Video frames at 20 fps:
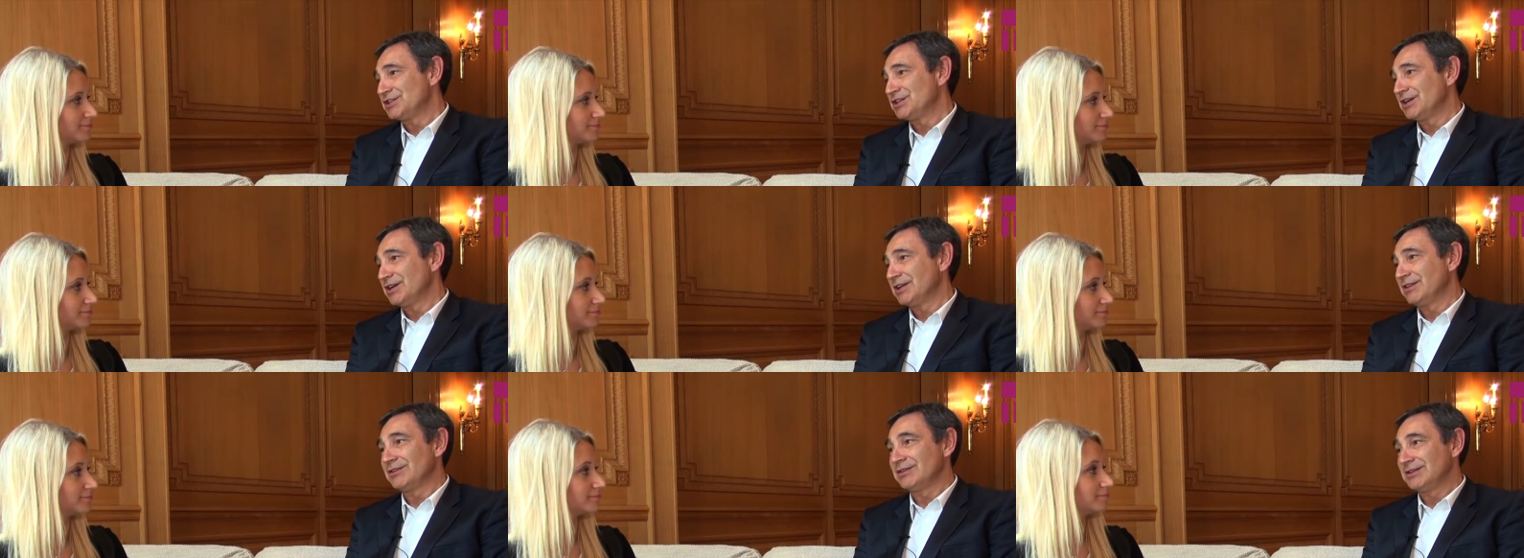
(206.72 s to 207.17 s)
Speaker 1: share
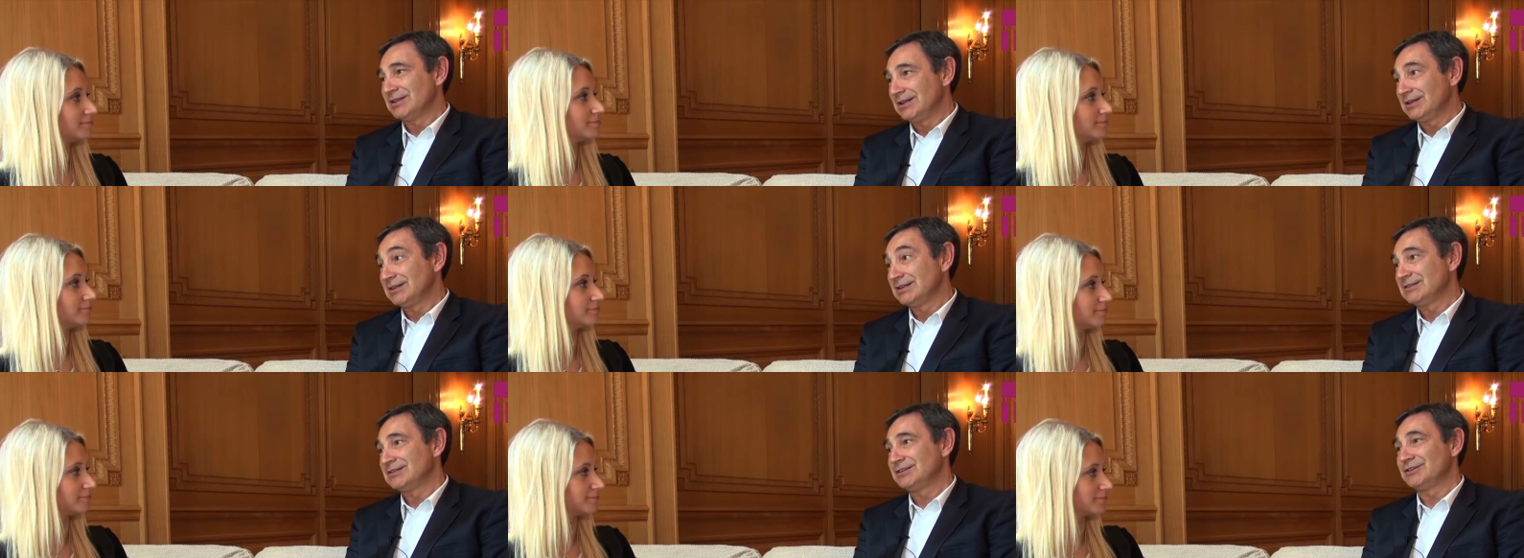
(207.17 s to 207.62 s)
in the nail
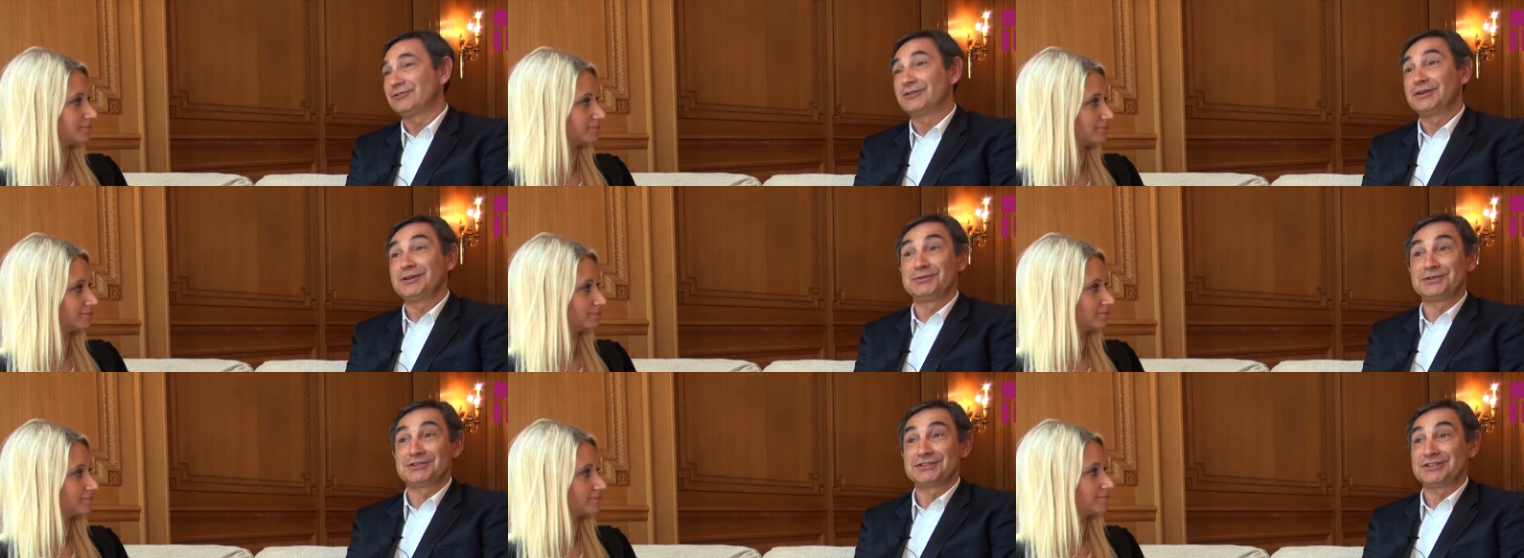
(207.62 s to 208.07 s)
category,
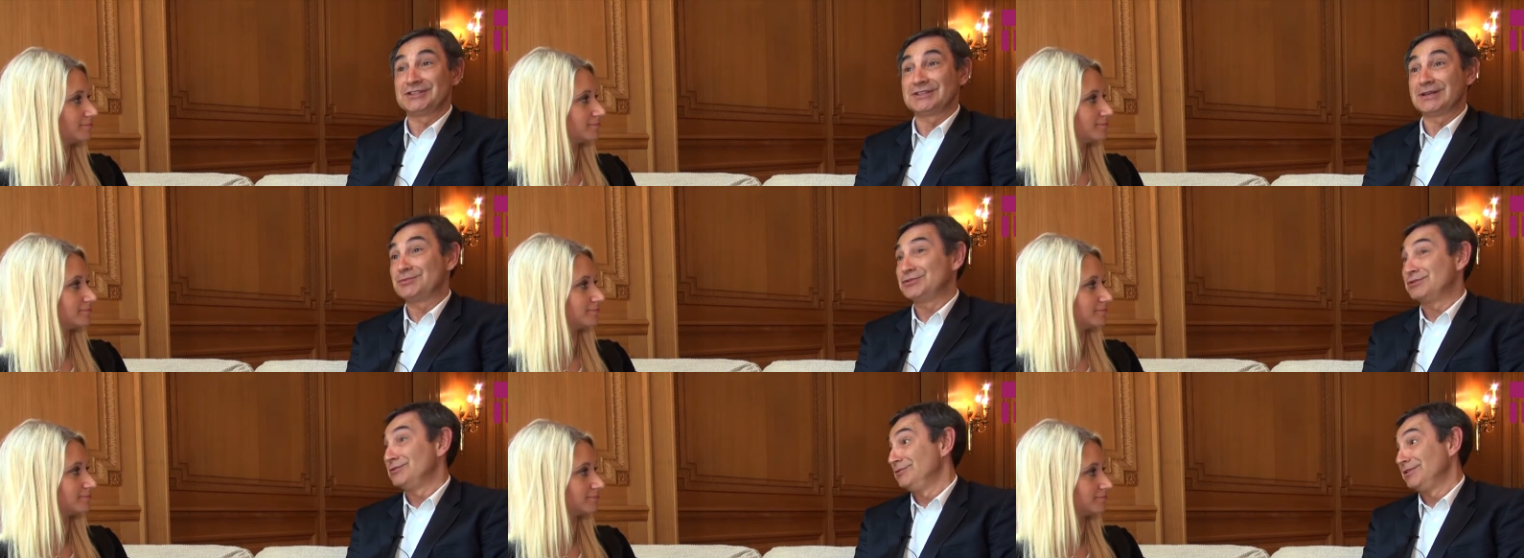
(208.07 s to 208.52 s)
which is
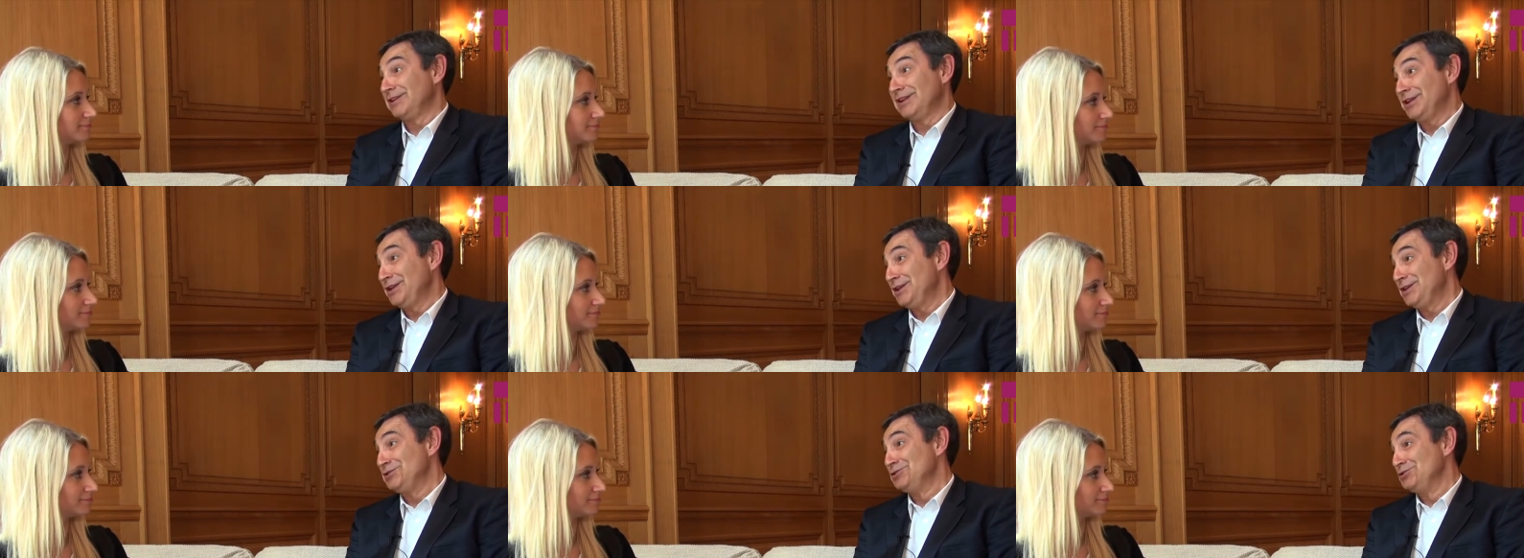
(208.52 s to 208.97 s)
absolutely
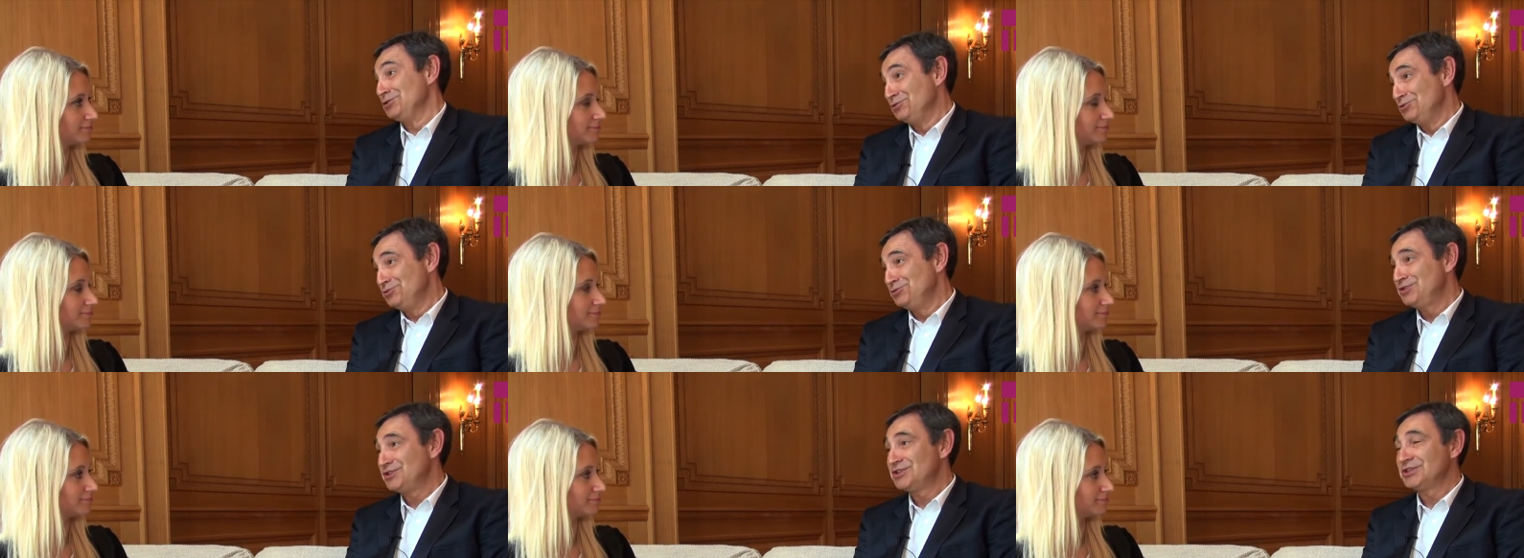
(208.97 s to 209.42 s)

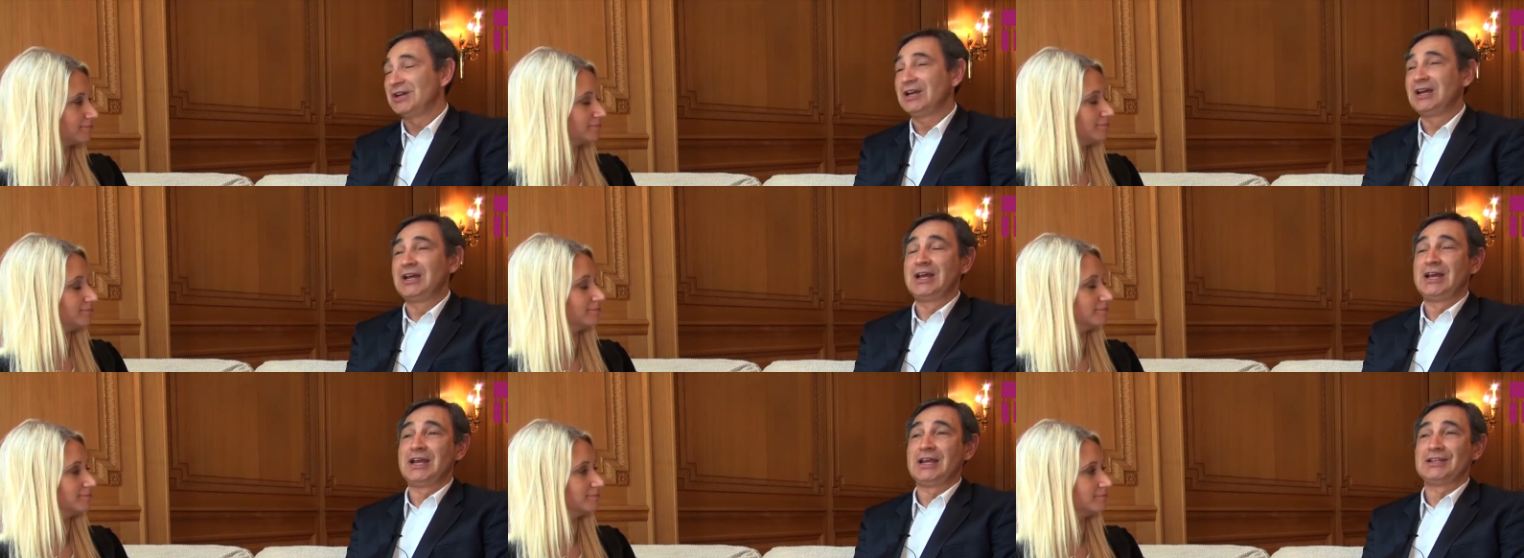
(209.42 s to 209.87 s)
huge.
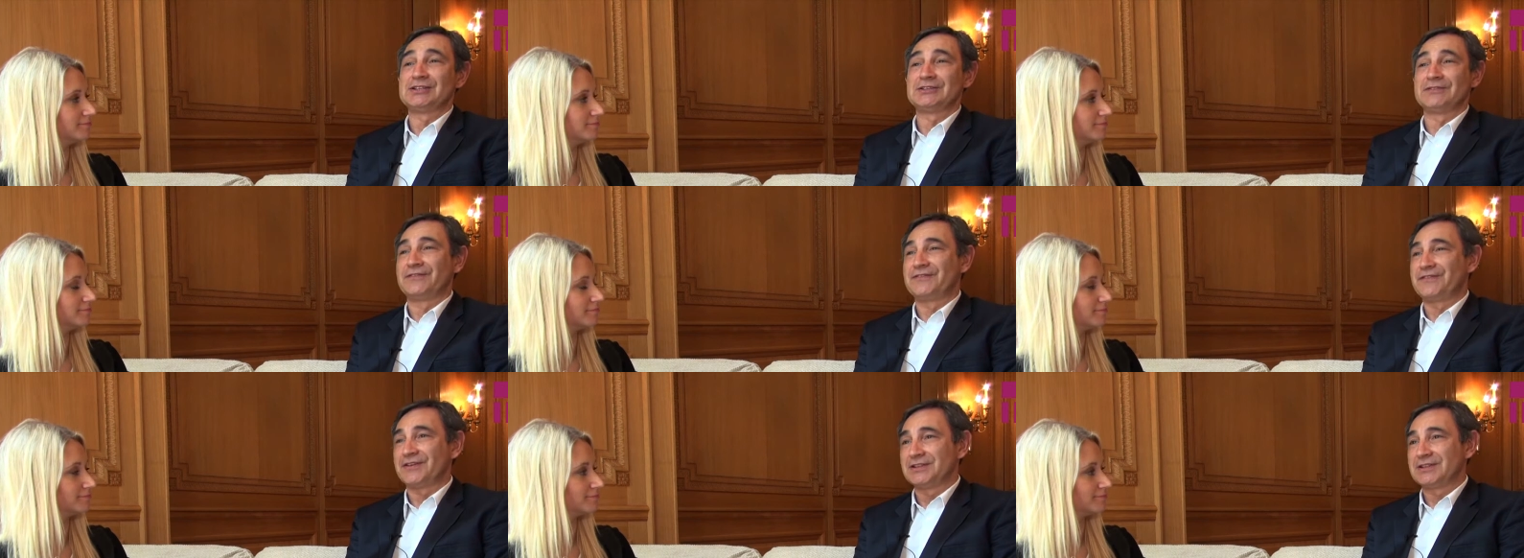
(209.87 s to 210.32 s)
Mm. It's a
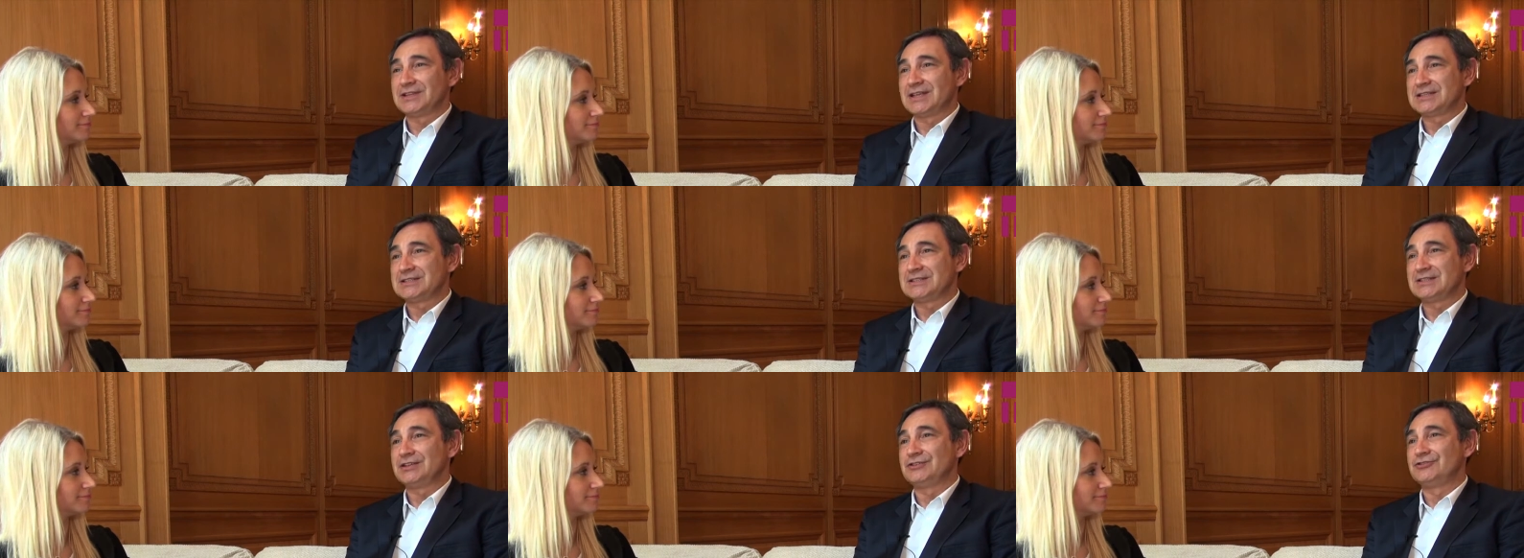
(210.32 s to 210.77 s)

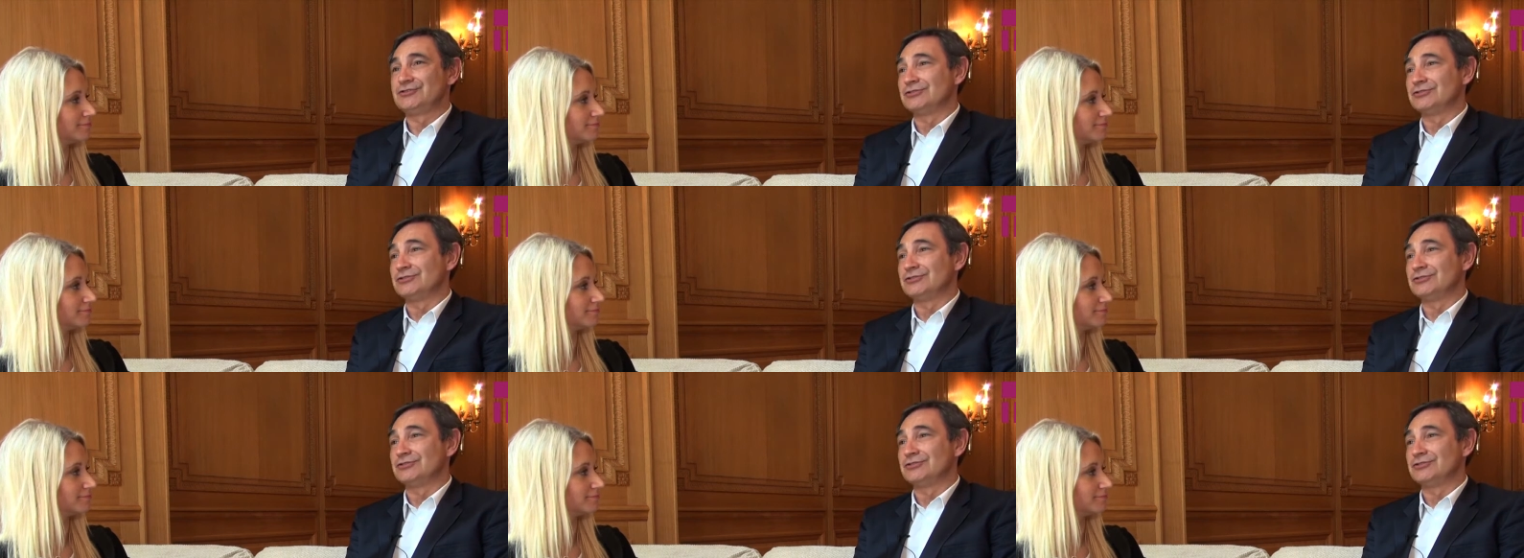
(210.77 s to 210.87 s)
fantastic